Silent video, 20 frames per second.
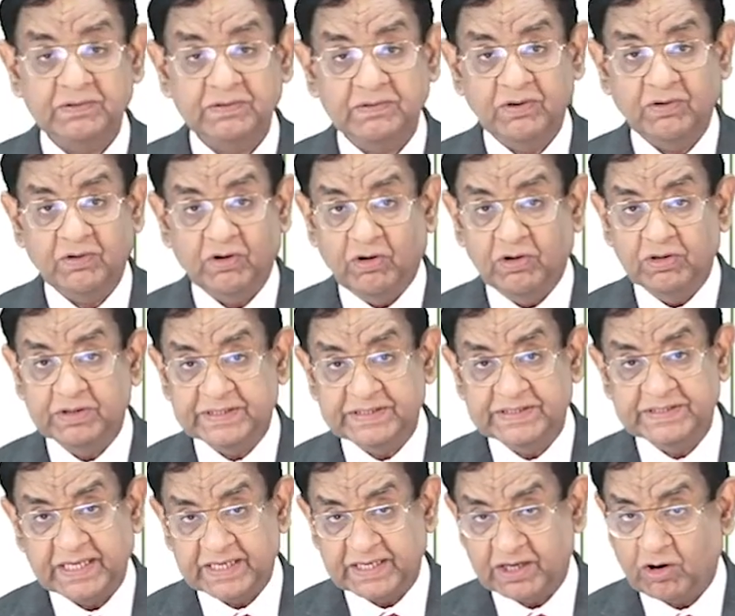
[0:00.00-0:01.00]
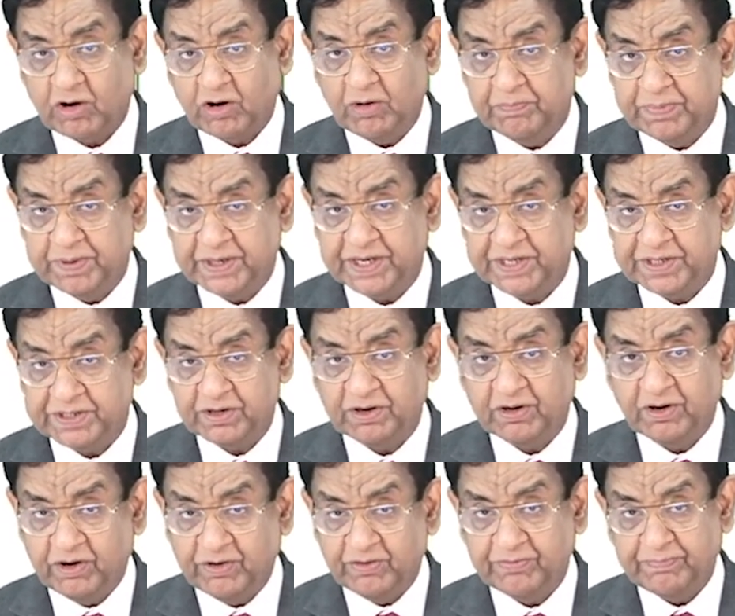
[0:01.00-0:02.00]
All these are the complications
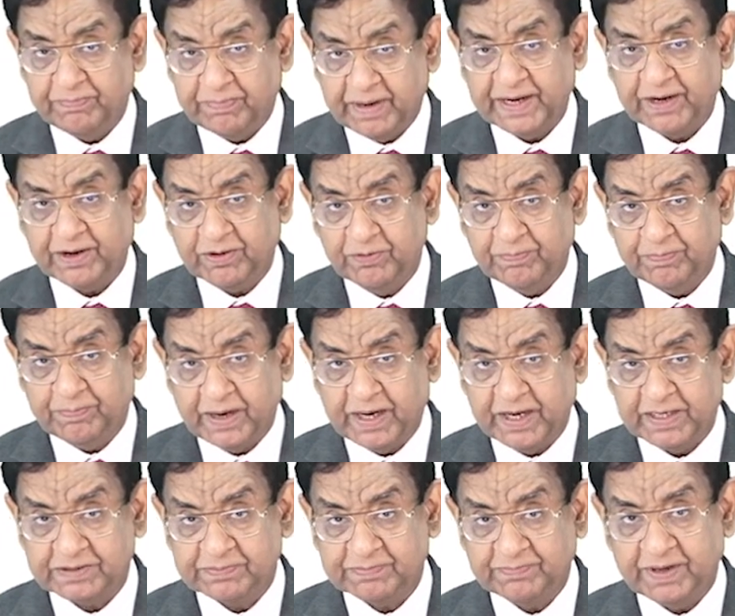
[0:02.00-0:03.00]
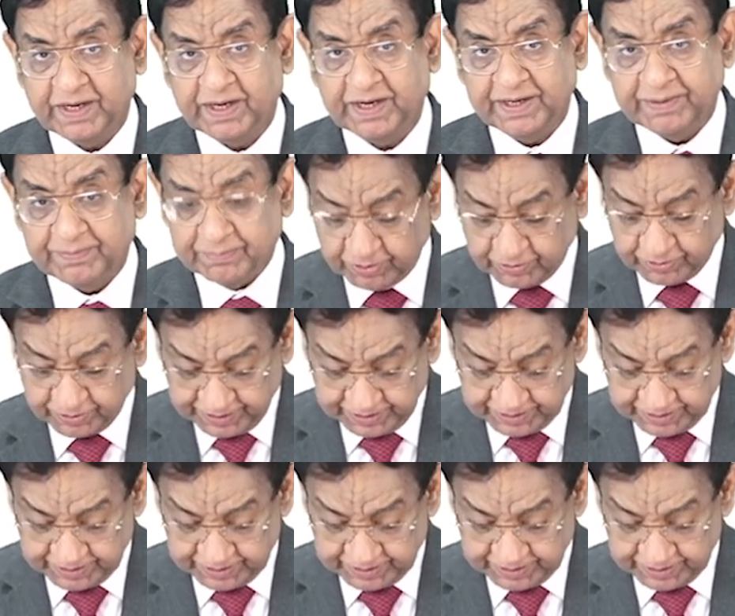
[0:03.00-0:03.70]
of mycoplasma pneumonia.